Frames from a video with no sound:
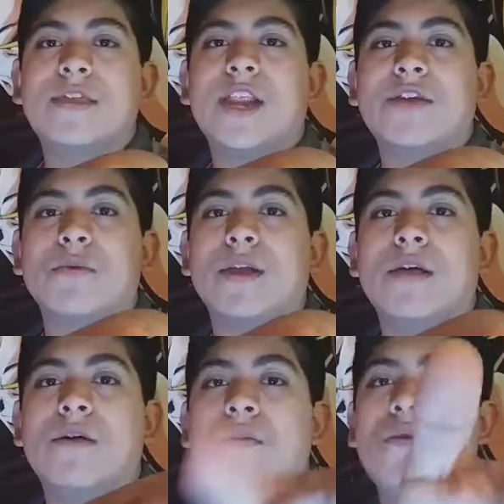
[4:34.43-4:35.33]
The next one.